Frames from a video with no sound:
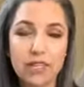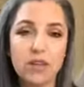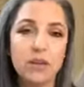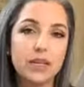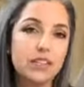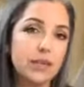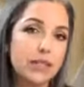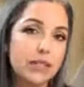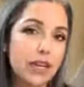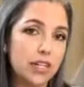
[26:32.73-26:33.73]
so I'll be doing
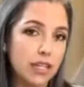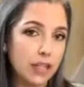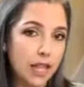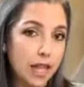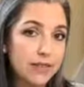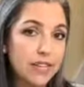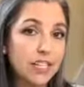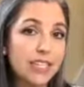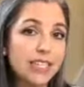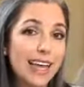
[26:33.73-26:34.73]
the live
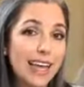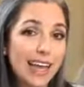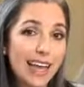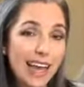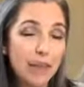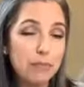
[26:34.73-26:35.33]
session at 10 a.m.